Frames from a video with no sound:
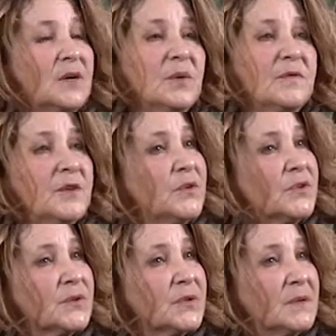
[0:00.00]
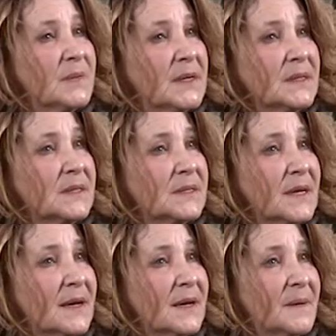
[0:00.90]
he refused treatment
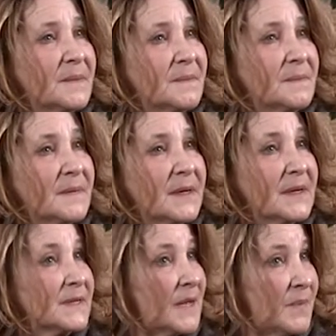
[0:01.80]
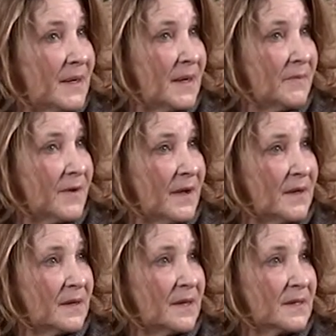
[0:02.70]
unless I paid up
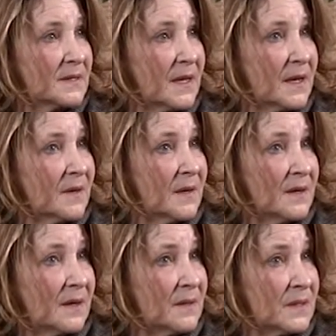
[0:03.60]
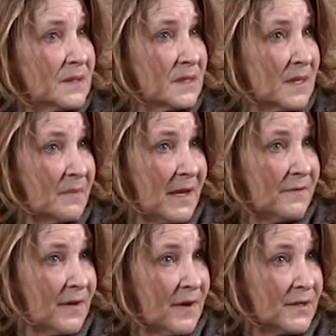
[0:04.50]
front. And it's like, oh no, this is not my
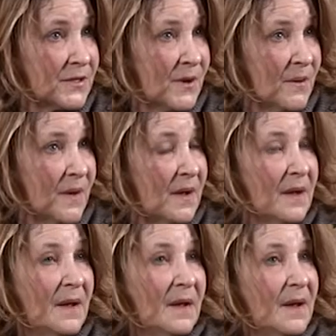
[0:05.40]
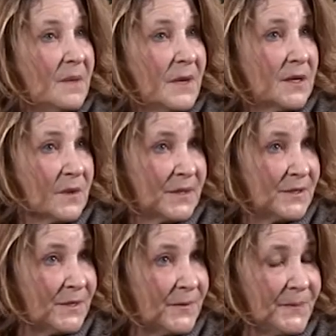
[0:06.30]
fault, so I'm not going
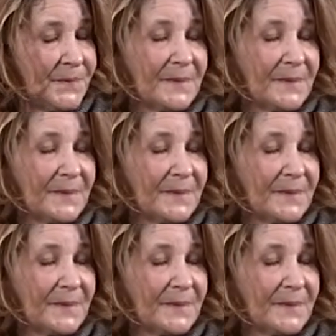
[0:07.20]
to.